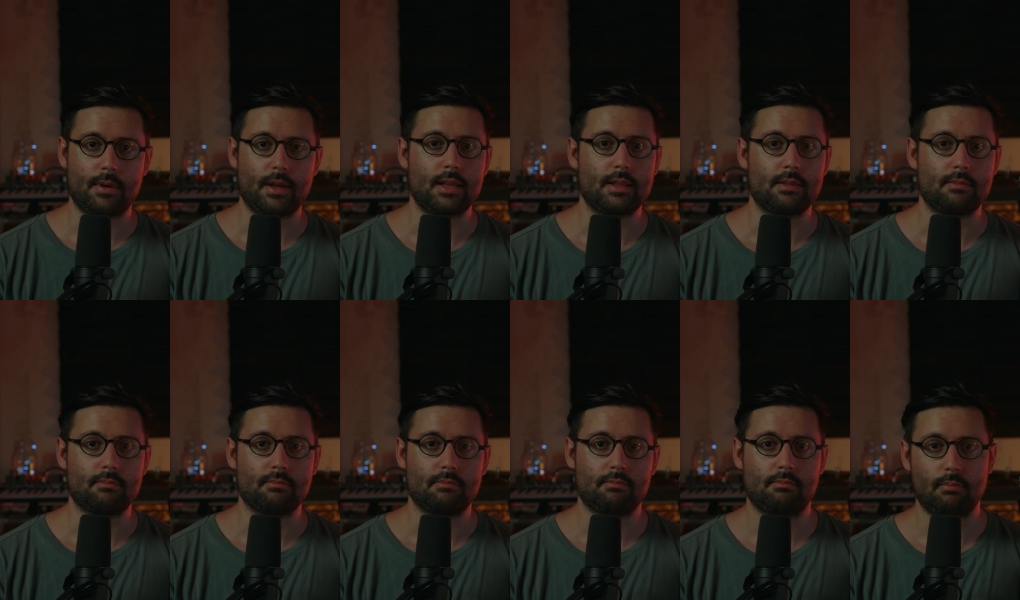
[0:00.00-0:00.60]

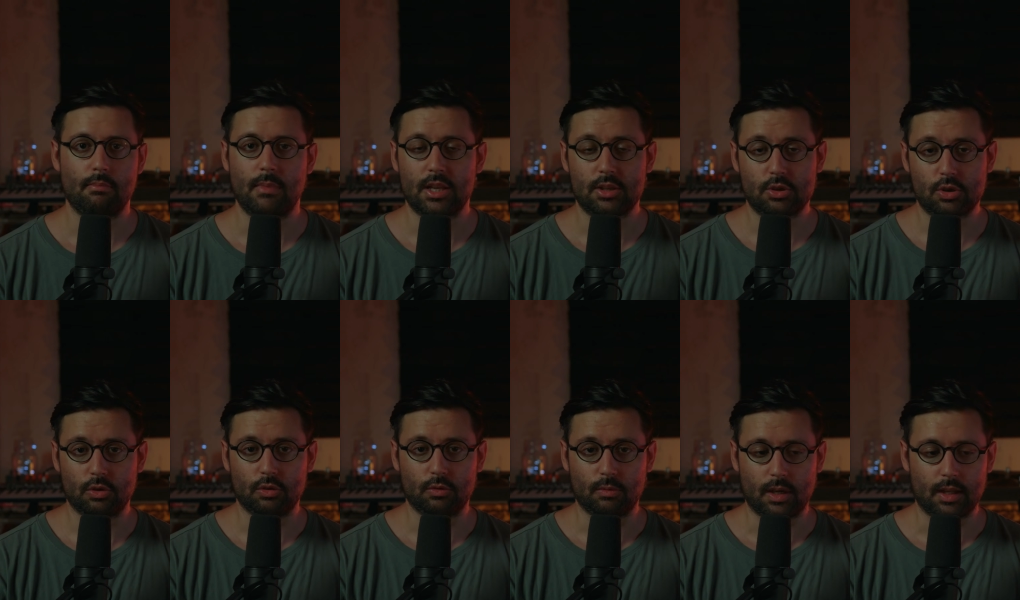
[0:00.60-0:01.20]
and make
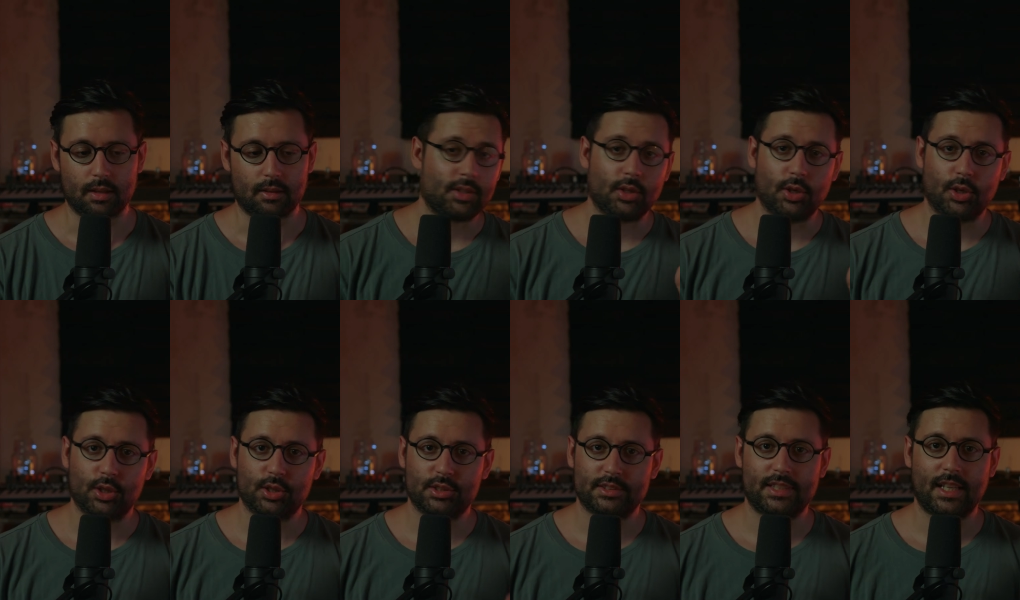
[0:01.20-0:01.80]
tune with.
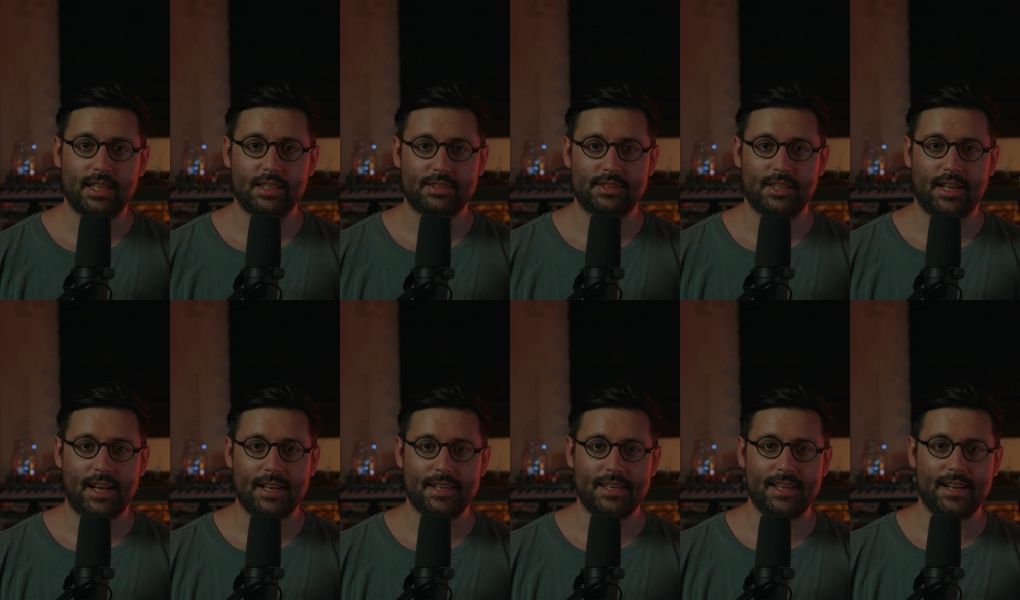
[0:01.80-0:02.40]
So that's the
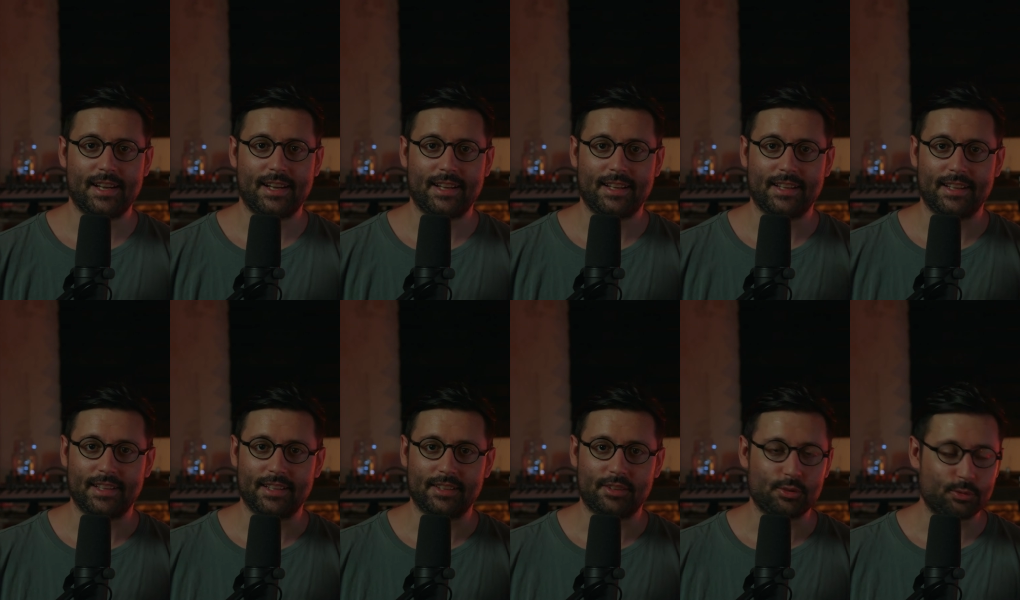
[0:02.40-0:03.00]
idea,
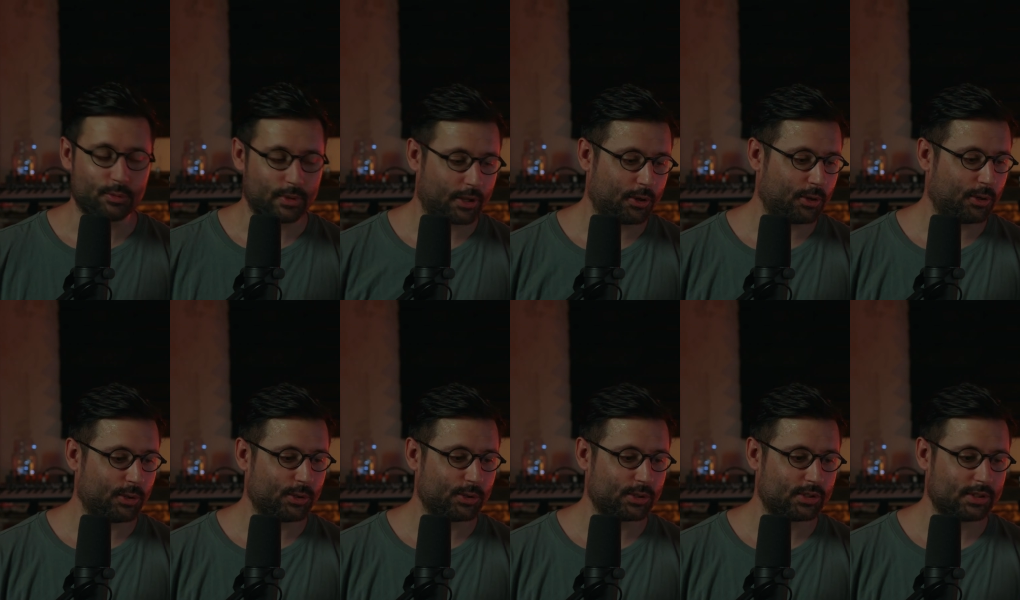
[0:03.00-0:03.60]
is to
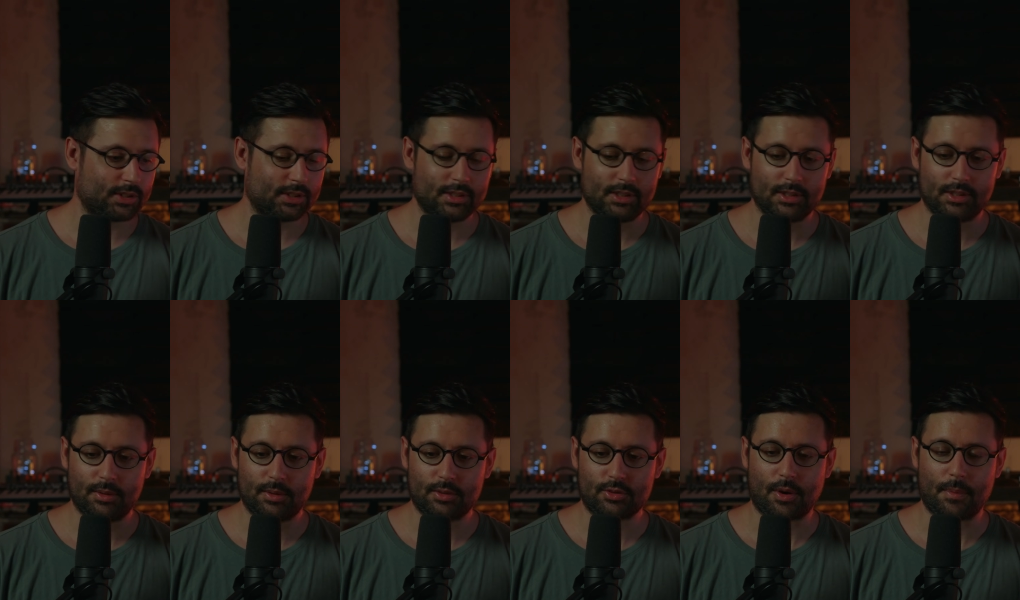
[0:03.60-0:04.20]
record
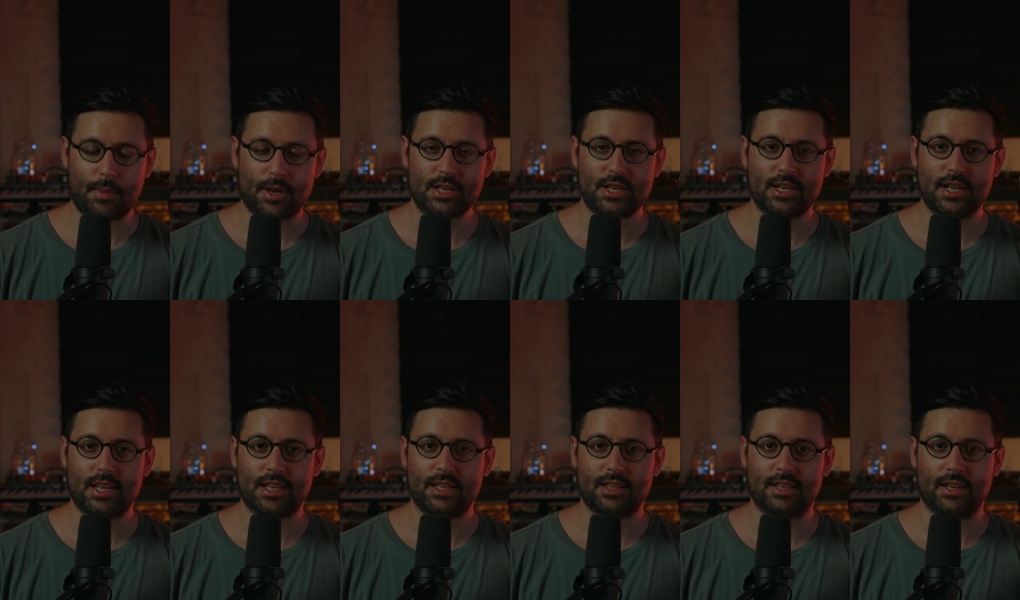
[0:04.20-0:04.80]
the drum
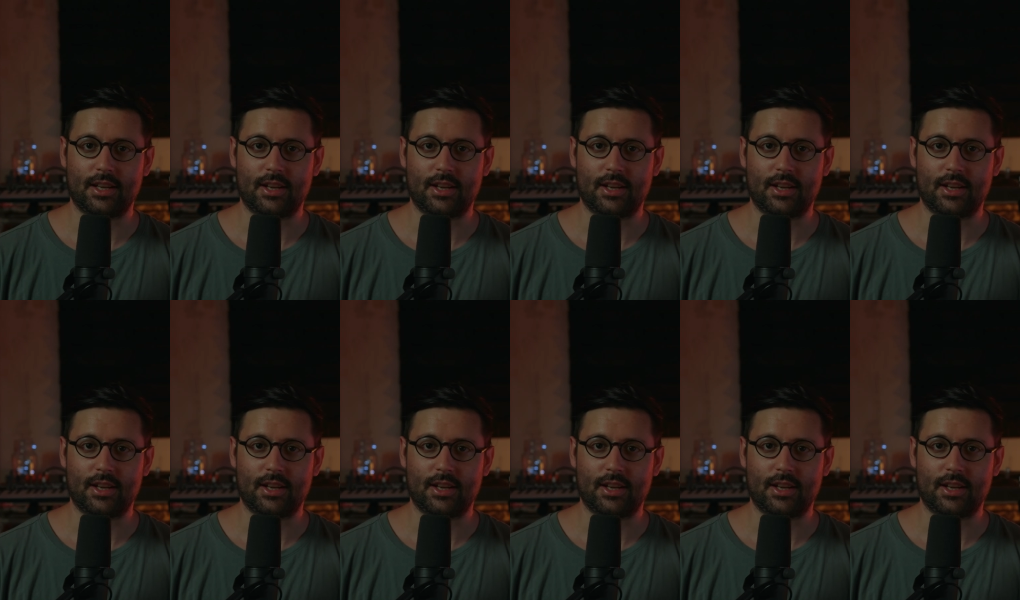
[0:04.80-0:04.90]
machine.